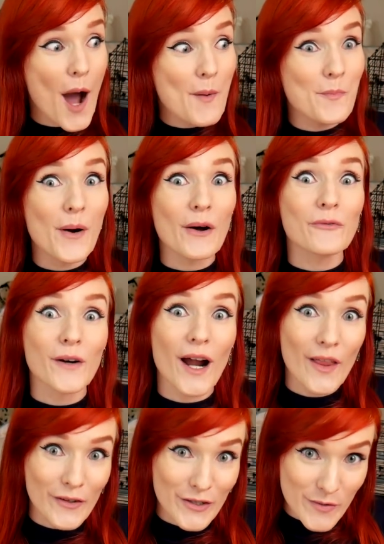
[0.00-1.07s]
but for
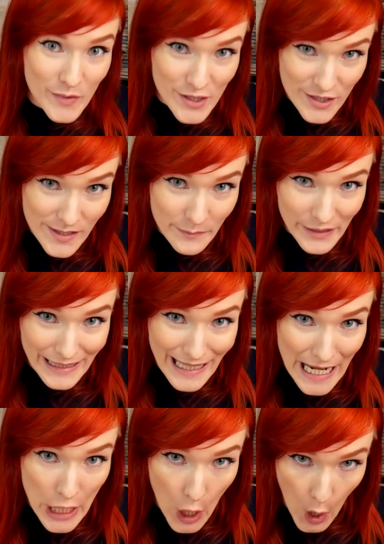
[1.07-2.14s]
others, we just simply
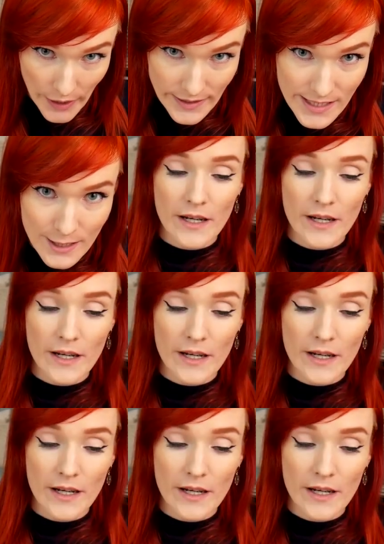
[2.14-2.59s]
cannot.